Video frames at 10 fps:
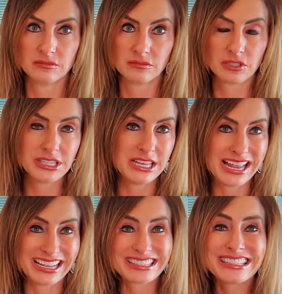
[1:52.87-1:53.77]
really
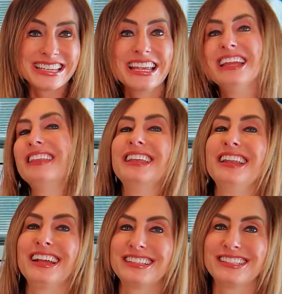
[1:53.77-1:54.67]
nasty the
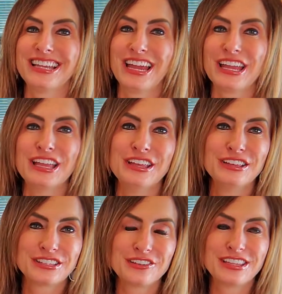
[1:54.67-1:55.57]
next day.
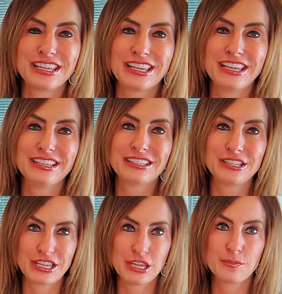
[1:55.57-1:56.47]
So the key is to
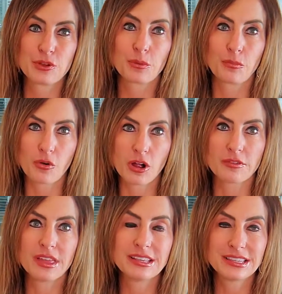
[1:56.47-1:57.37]
keep your
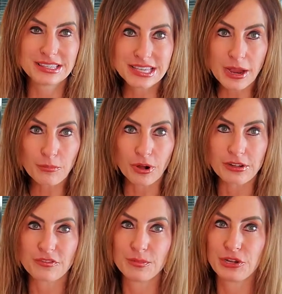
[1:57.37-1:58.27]
broth
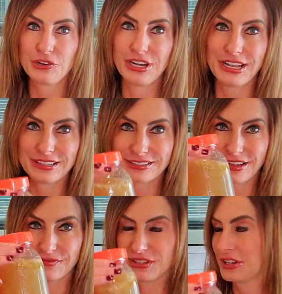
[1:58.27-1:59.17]
separate from your ingredients.
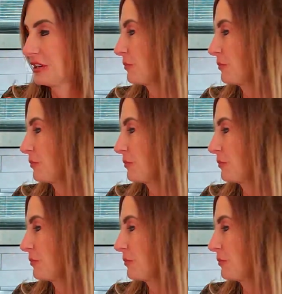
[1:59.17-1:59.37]
So you guys